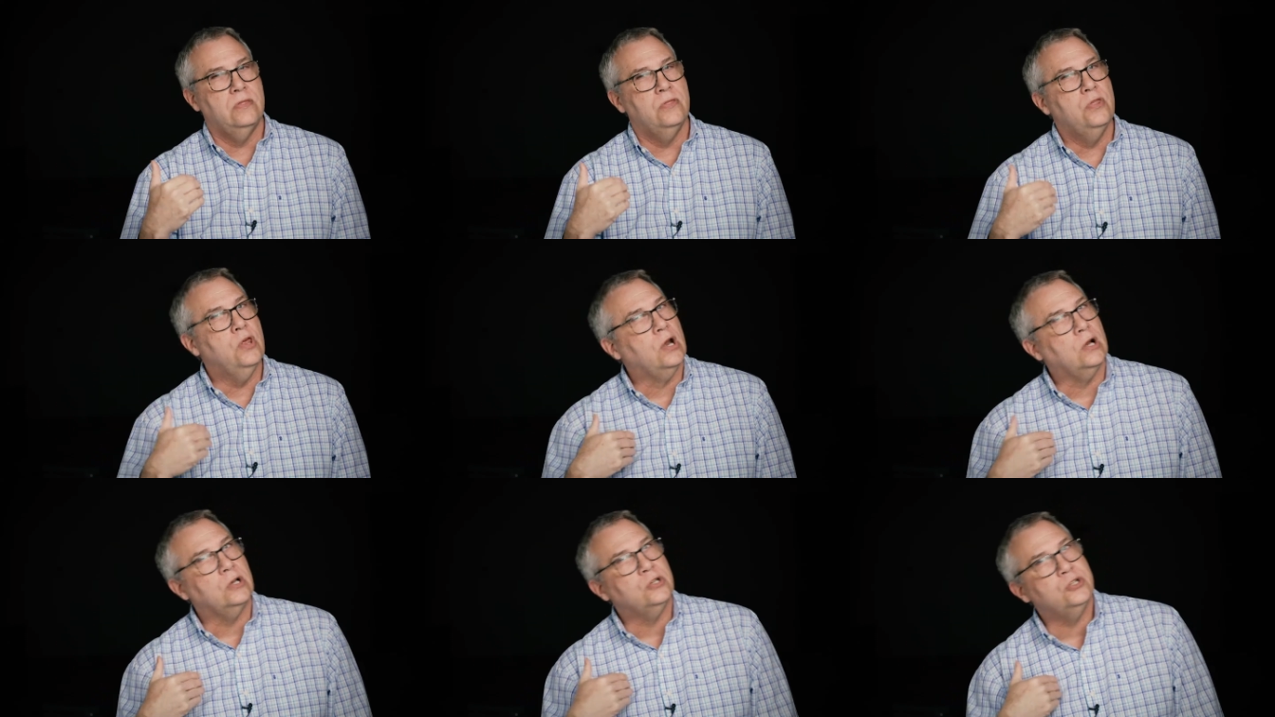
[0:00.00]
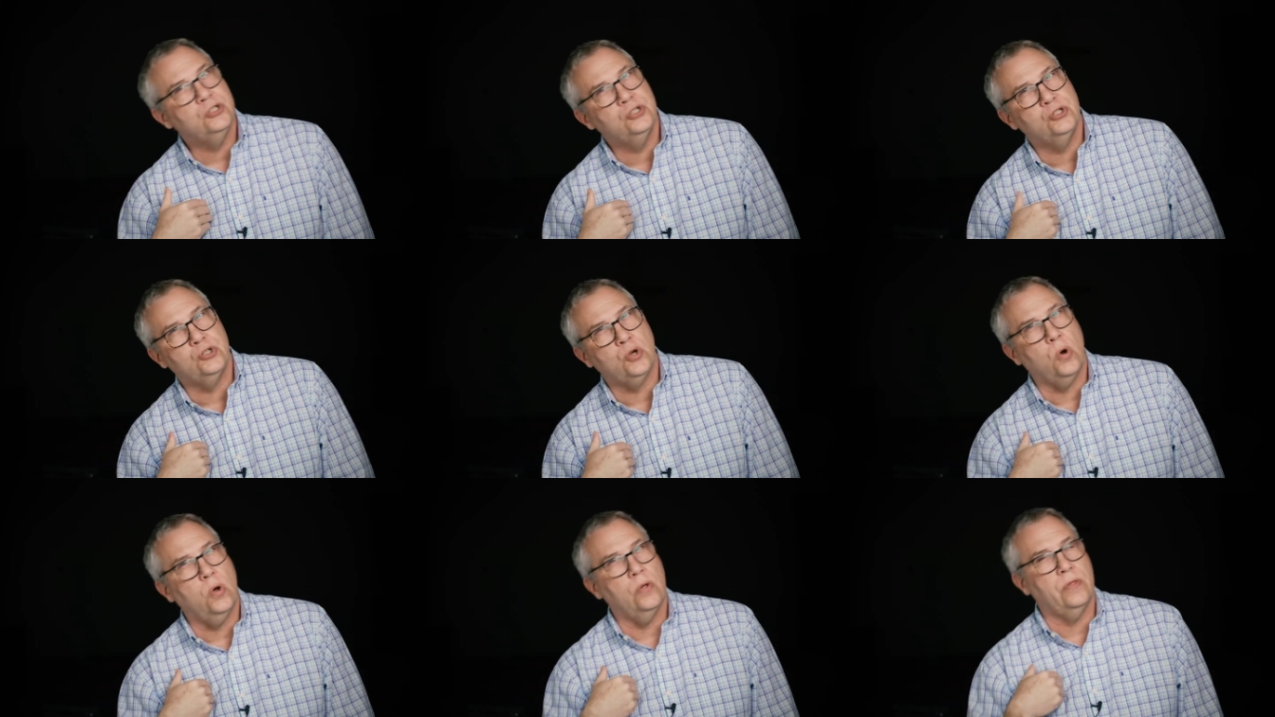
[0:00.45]
that our
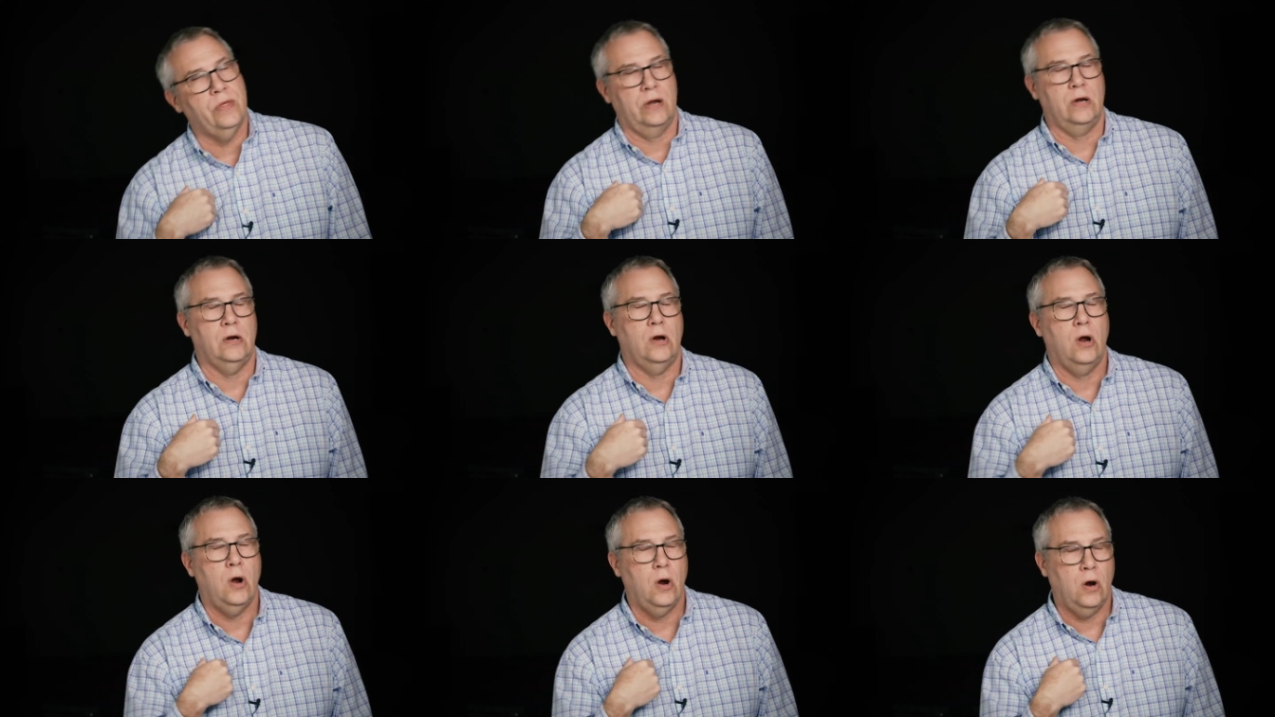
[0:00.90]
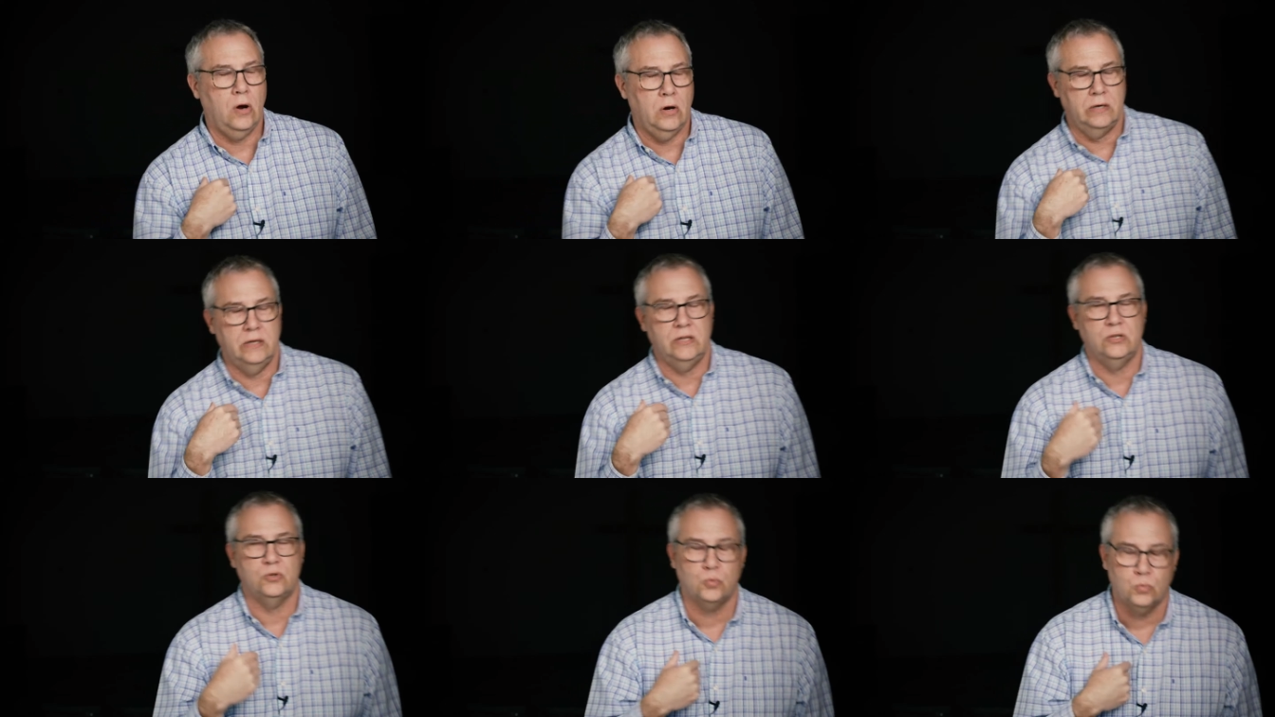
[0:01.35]
soul, that our
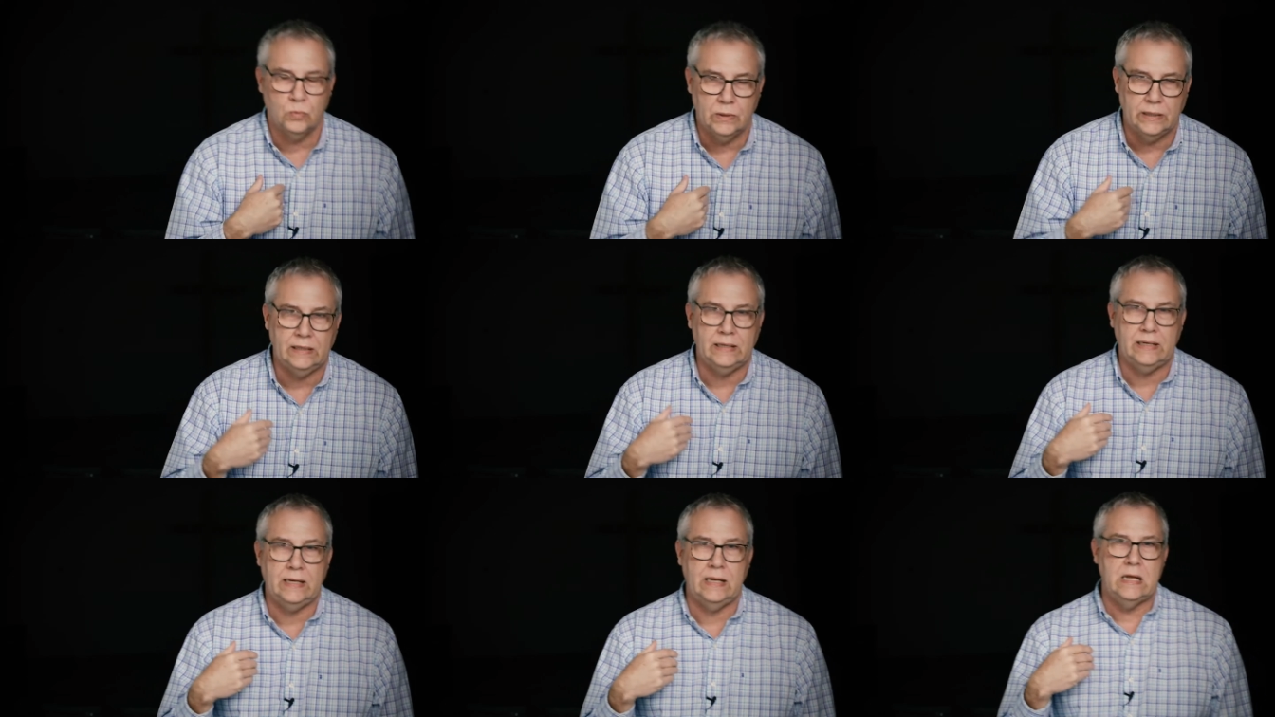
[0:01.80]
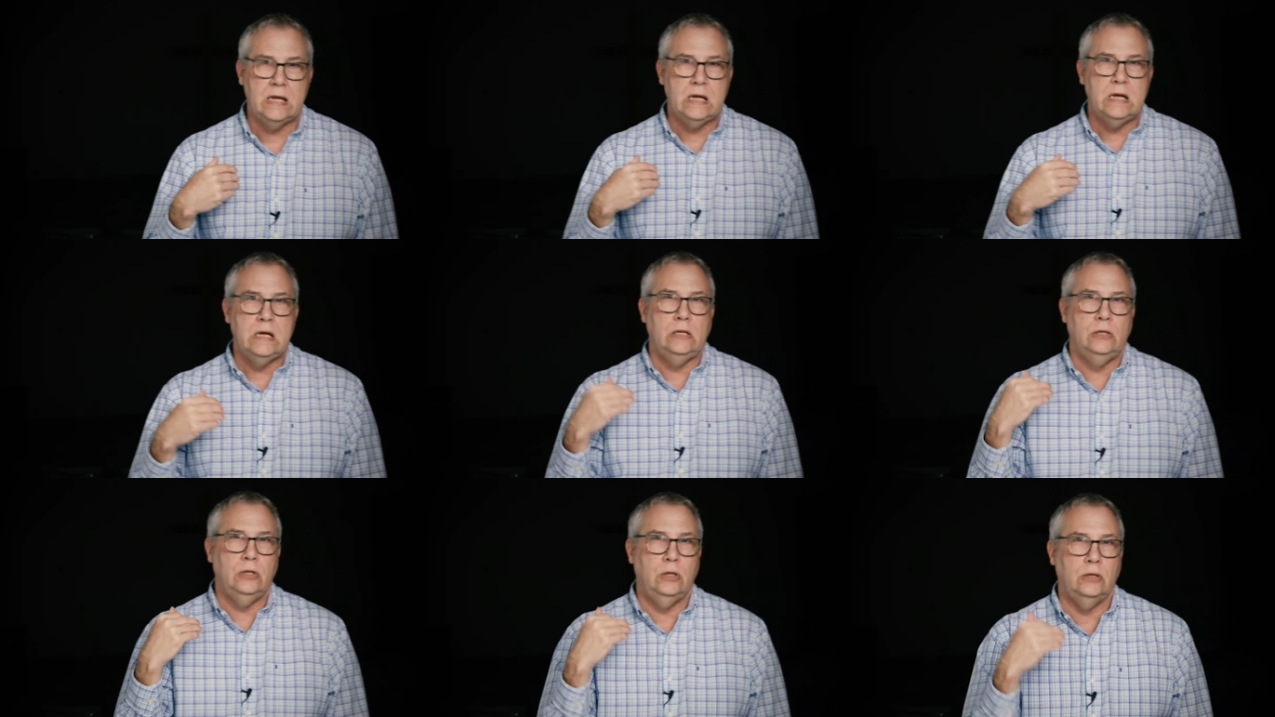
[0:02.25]
heart is really
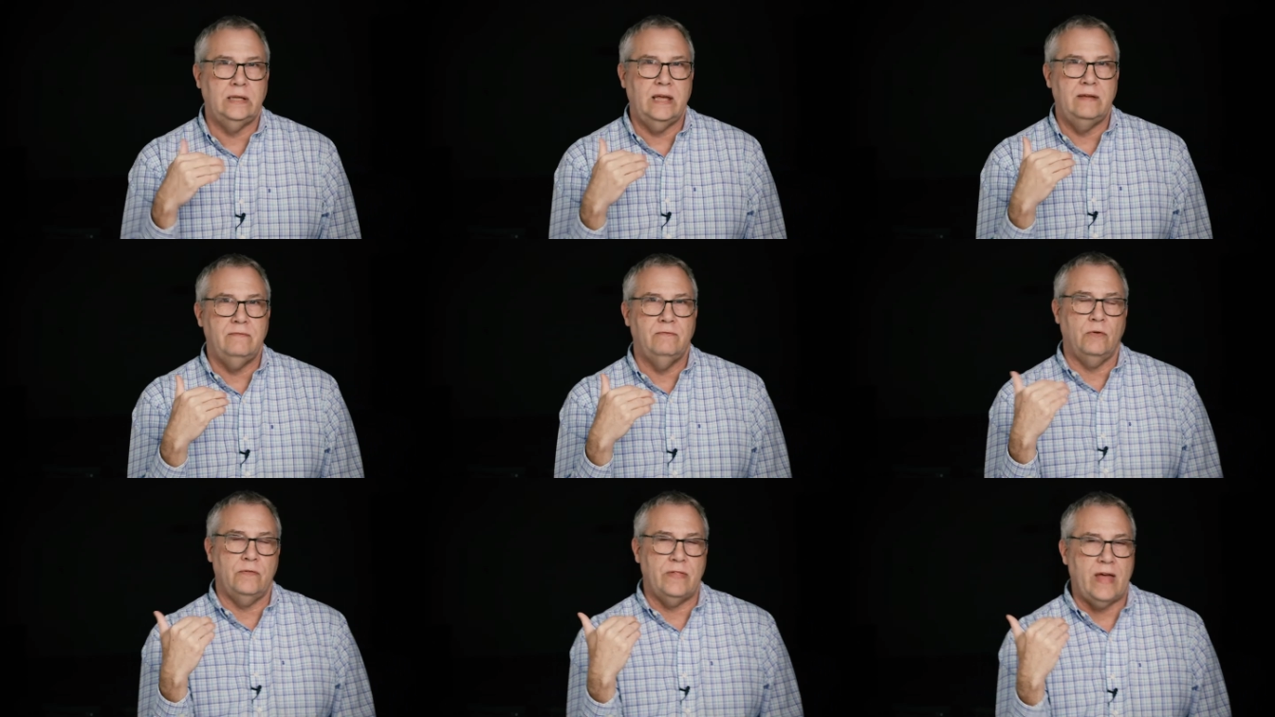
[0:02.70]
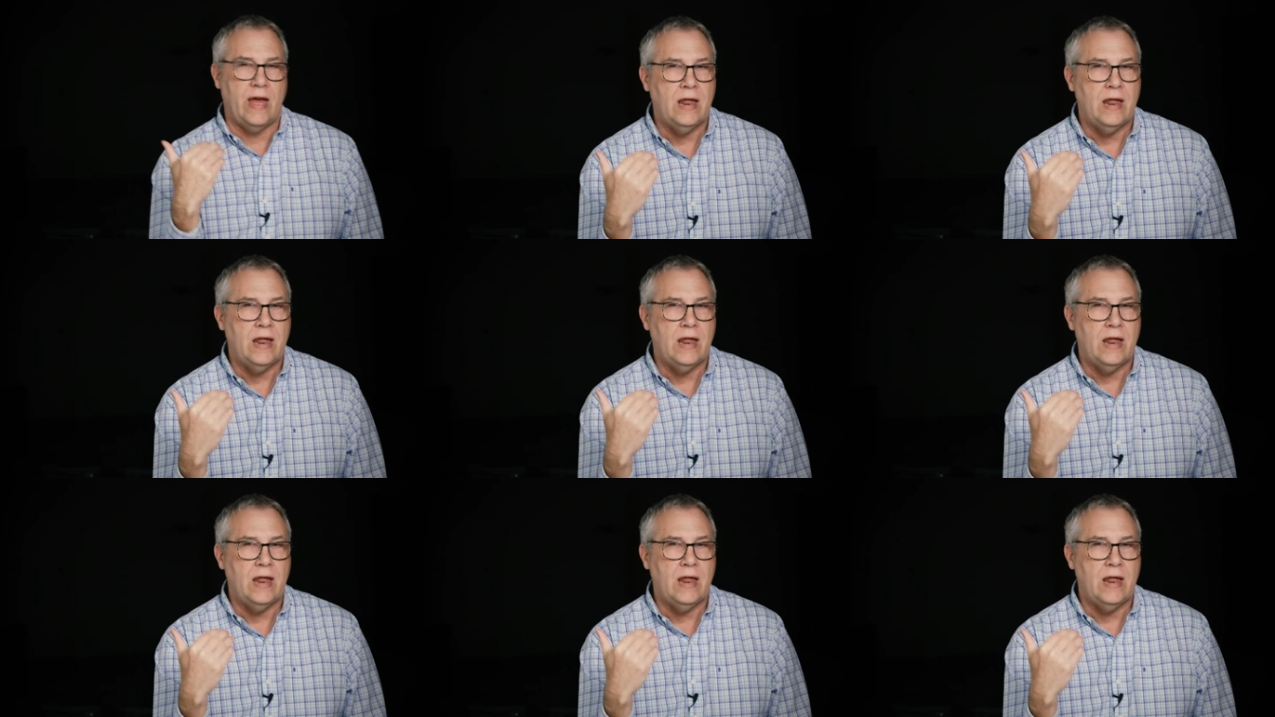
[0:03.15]
looking for.